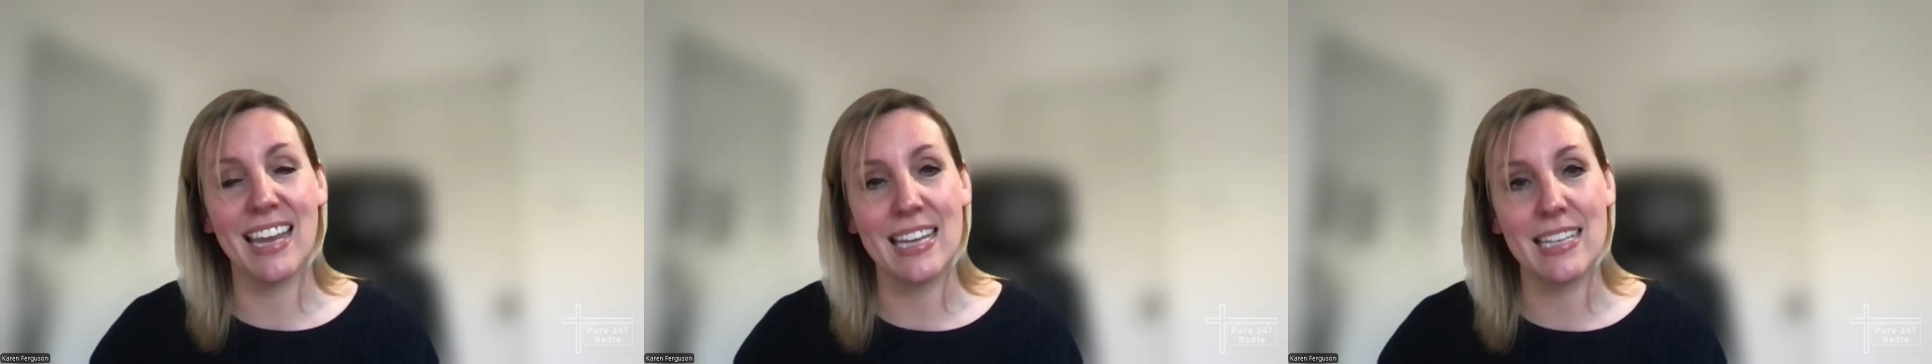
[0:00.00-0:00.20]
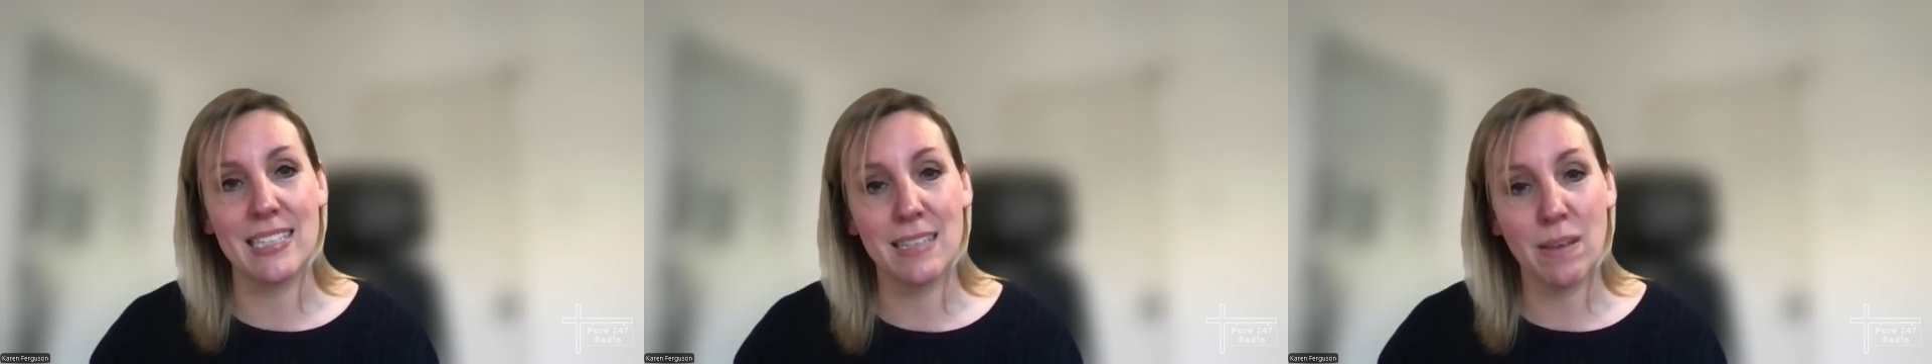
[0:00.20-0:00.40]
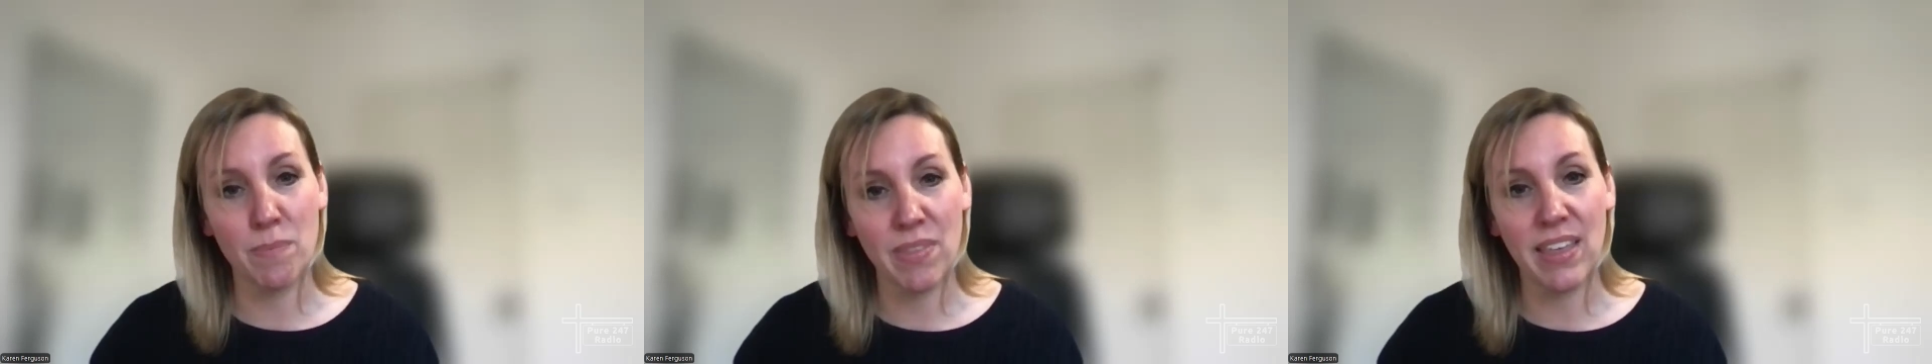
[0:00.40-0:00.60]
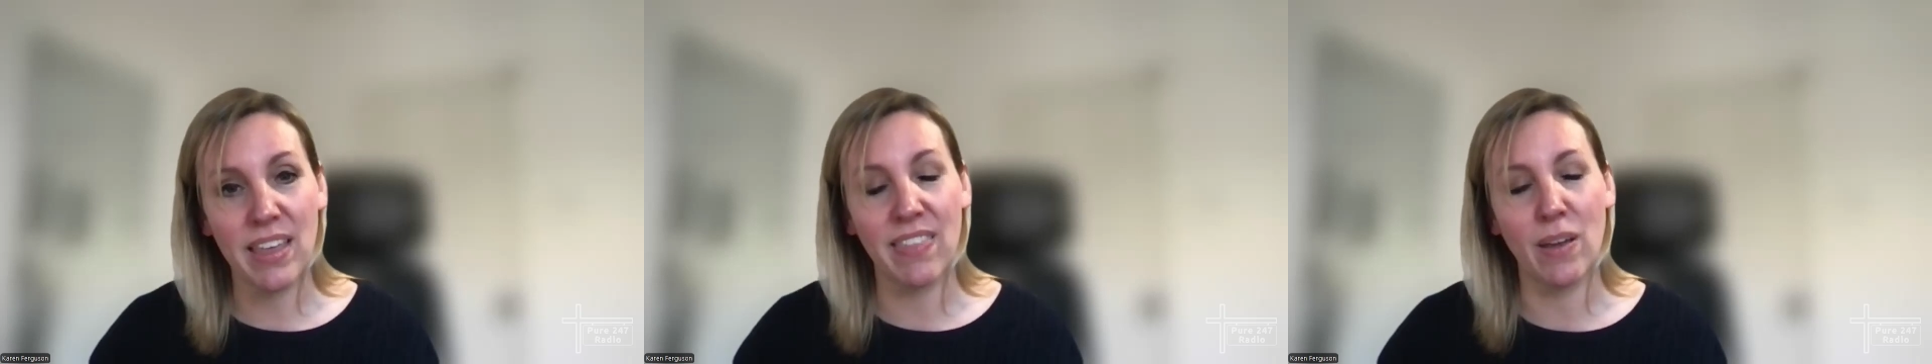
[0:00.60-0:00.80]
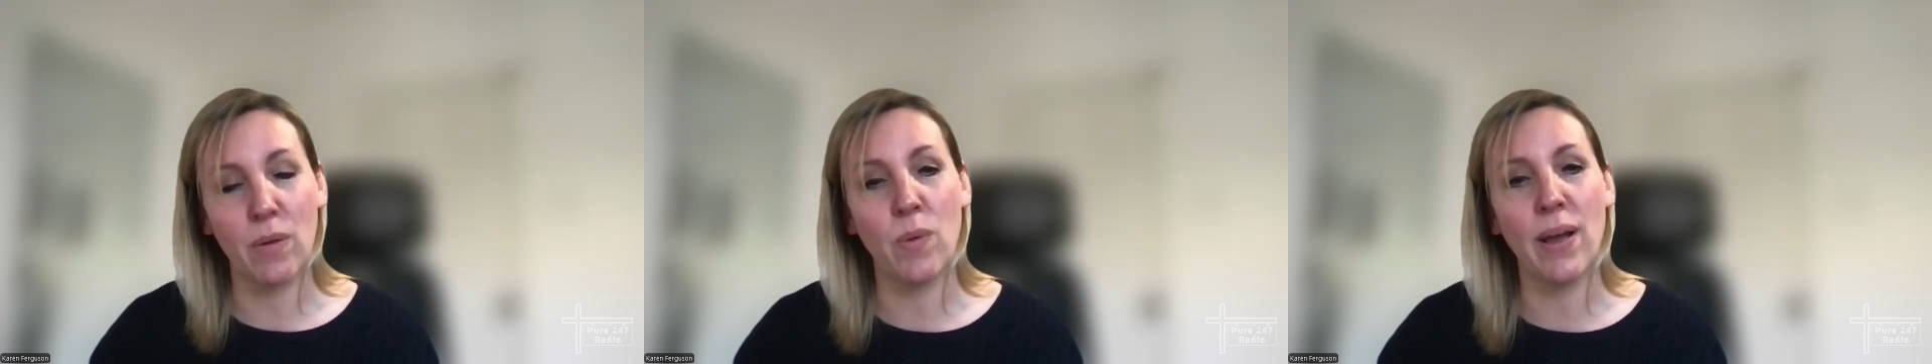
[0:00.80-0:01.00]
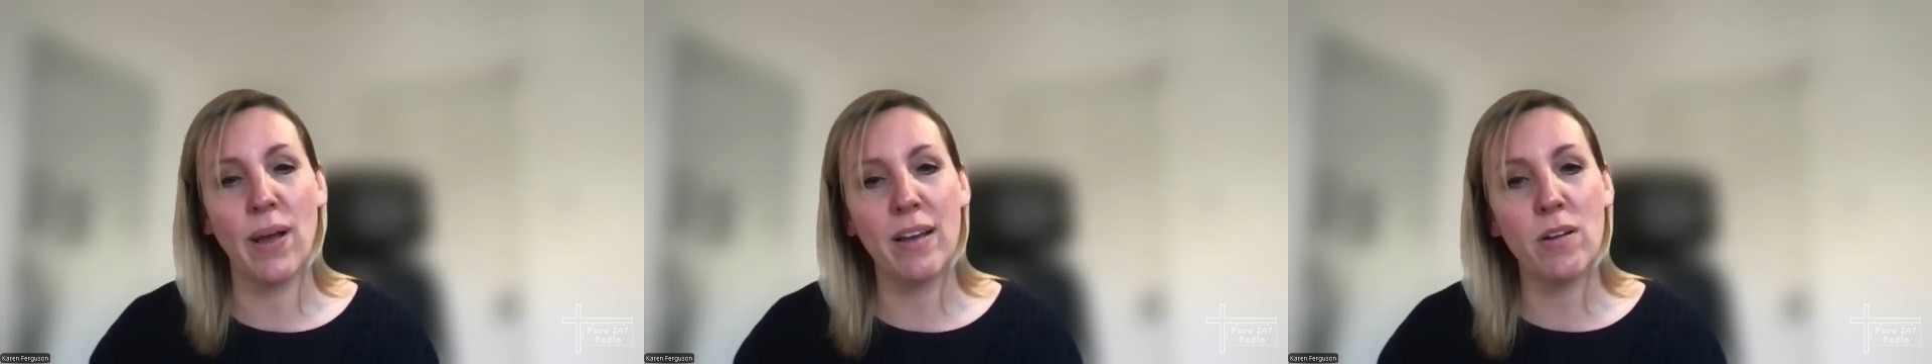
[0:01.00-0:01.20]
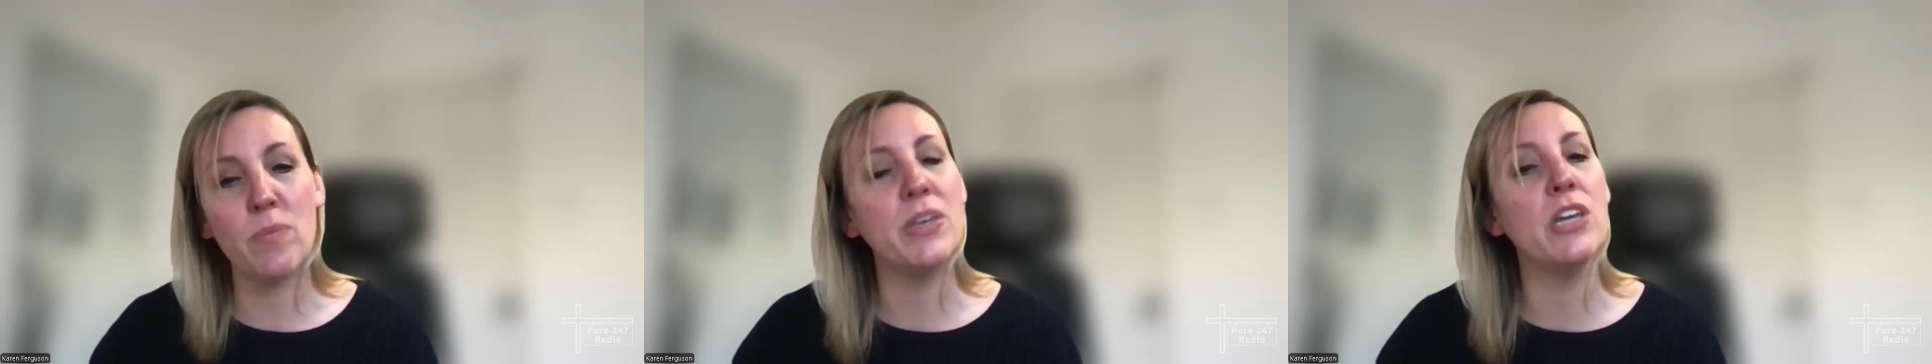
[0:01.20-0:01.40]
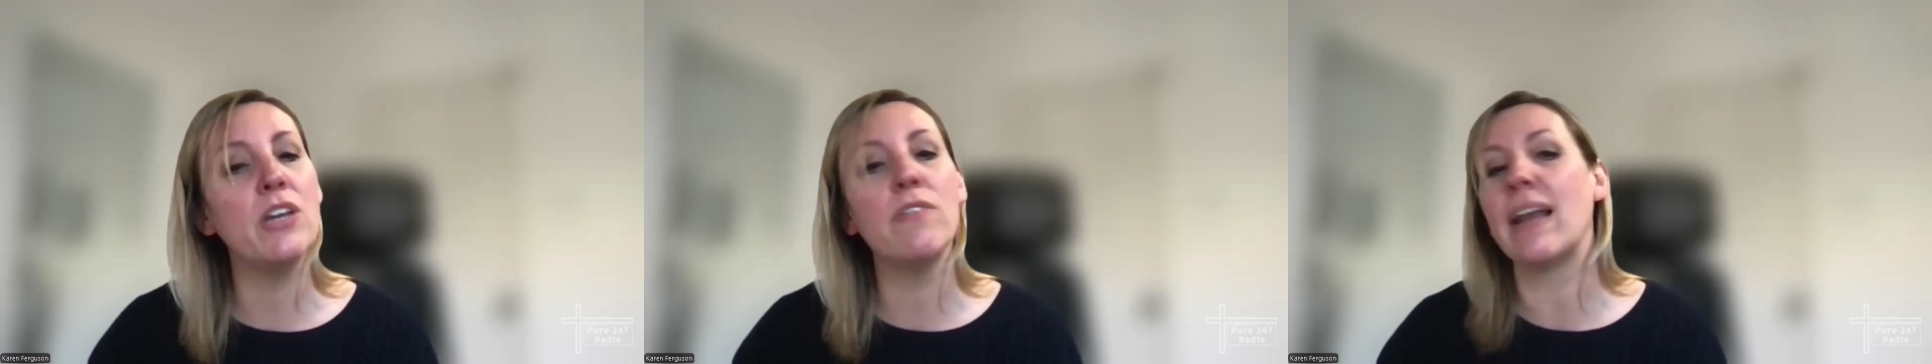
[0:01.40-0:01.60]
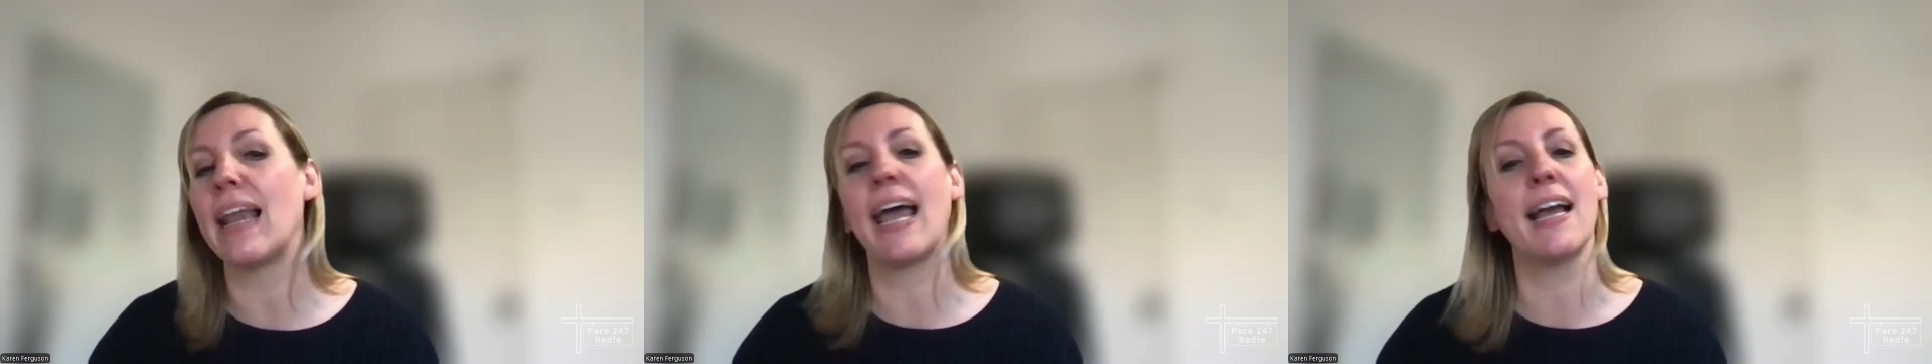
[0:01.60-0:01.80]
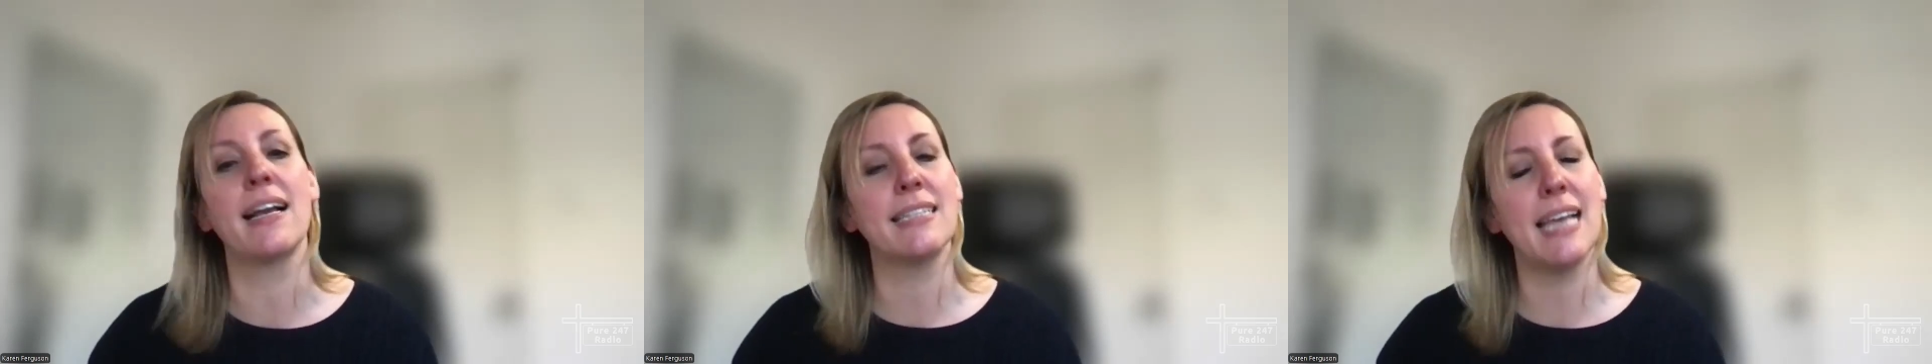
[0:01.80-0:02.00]
is something that will help you
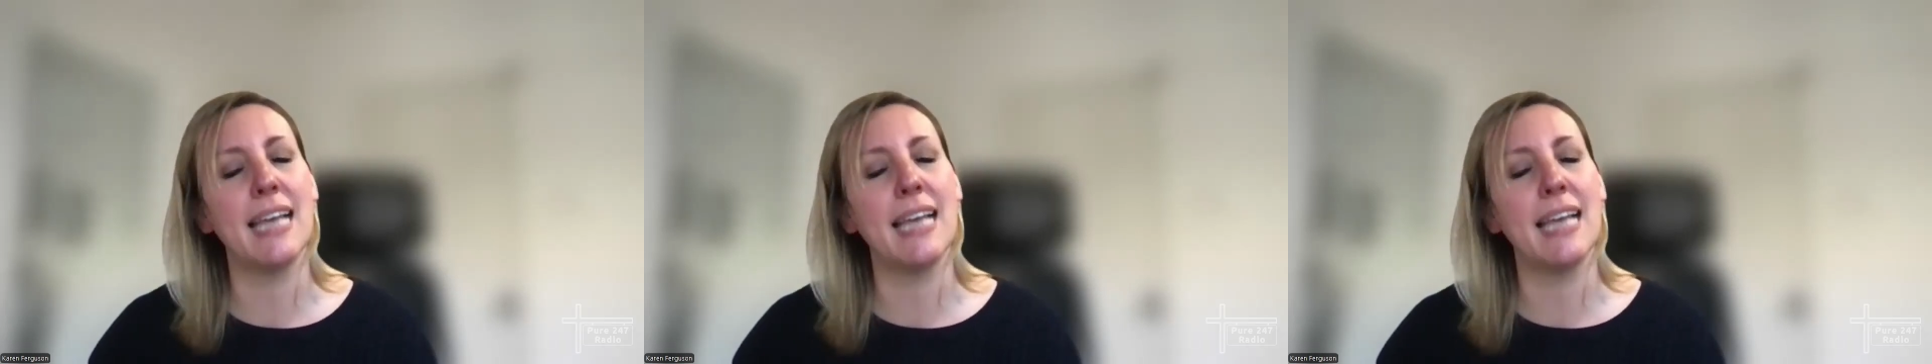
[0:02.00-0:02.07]
relax,